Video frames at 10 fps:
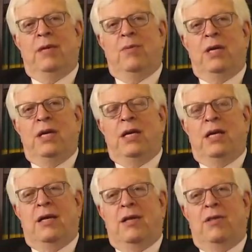when
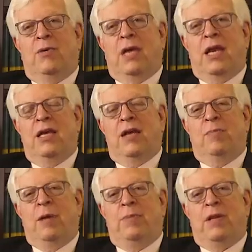there were a lot of young
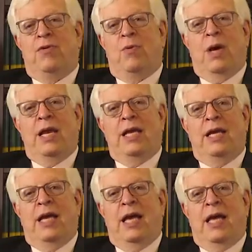people at the
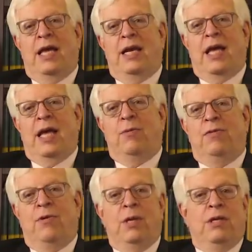wedding, and I
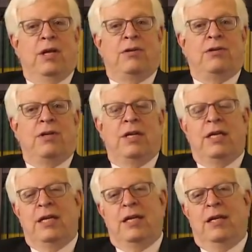was very touched
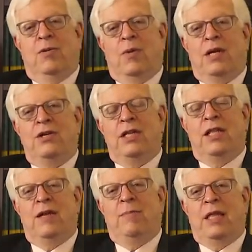watching
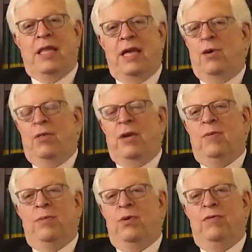them, and I know they
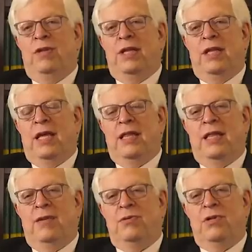were moved.
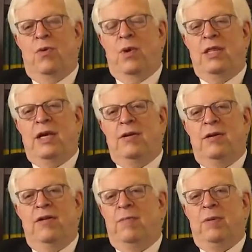There was no way they
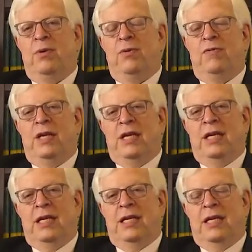couldn't have been moved.
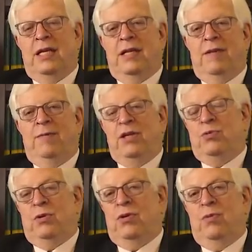
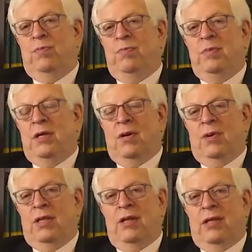These were two,
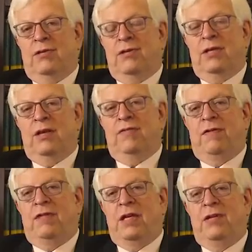adults in their
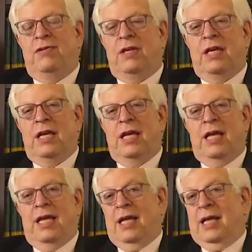50s
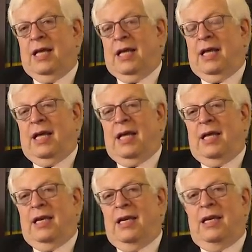
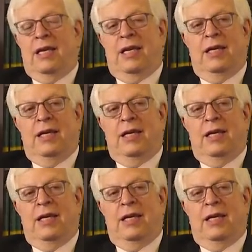and